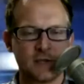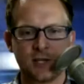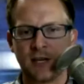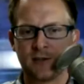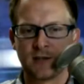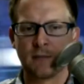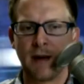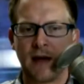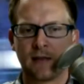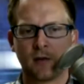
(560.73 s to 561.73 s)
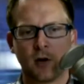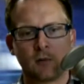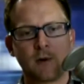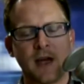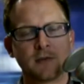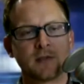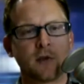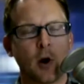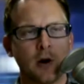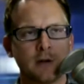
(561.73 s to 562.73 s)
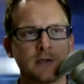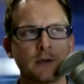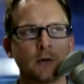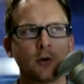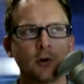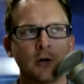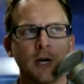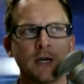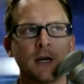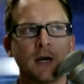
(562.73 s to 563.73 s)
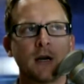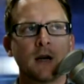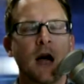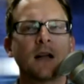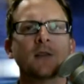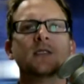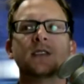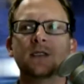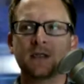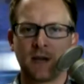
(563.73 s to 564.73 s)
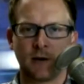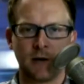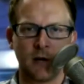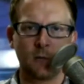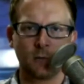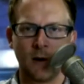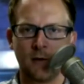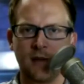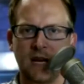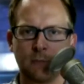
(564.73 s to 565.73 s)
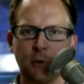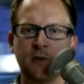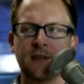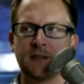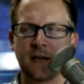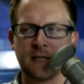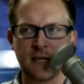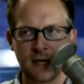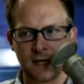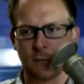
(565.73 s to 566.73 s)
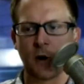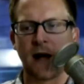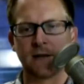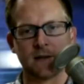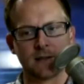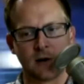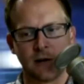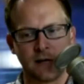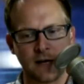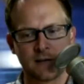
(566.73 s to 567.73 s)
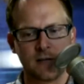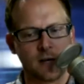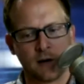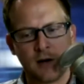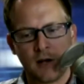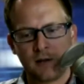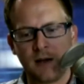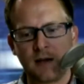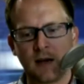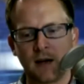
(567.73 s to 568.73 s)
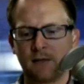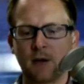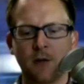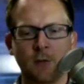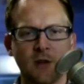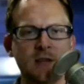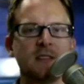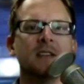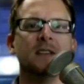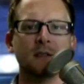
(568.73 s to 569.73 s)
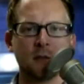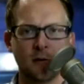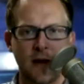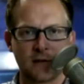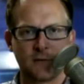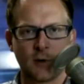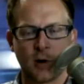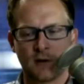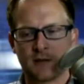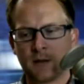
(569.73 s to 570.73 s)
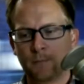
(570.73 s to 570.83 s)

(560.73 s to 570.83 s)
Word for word: changes the math at all. With House of Cards, you could, I could see a scenario where they put this idea into practice starting next year. They, uh, you know, they release season two of House of Cards